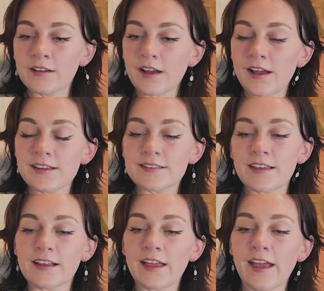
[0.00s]
guy's
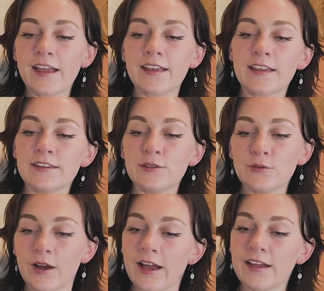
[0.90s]
like, hey, can
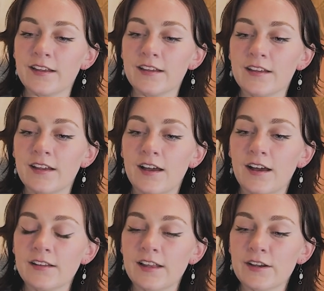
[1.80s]
you write
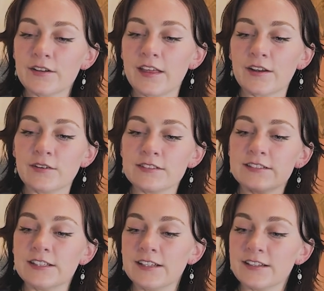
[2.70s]
a letter that
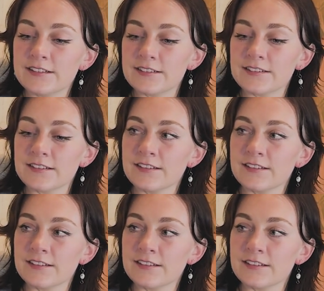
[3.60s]
critiques